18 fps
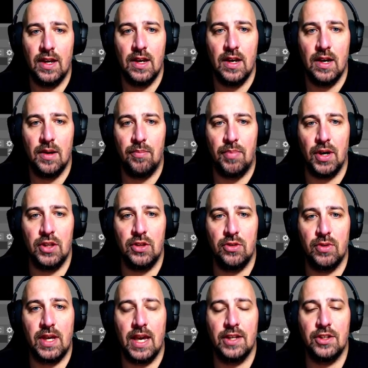but you
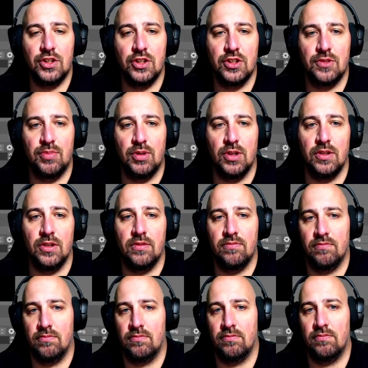can just put
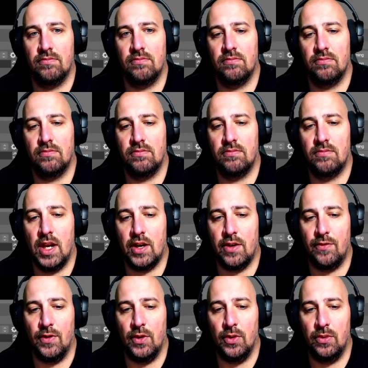
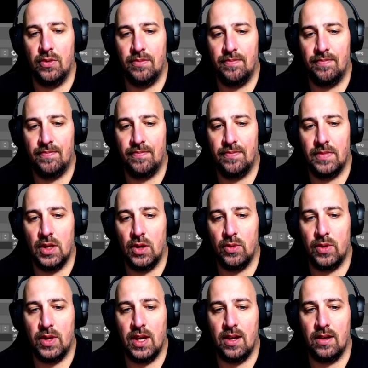microphone.
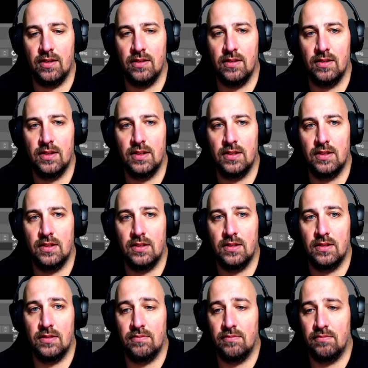Okay.
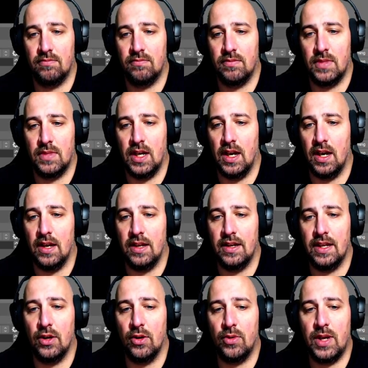And
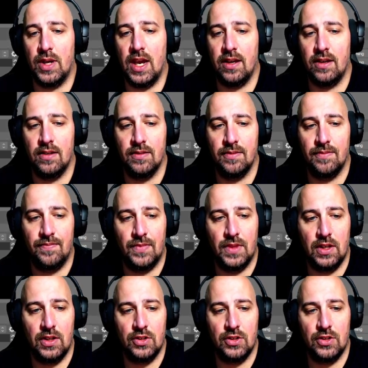hit OK. So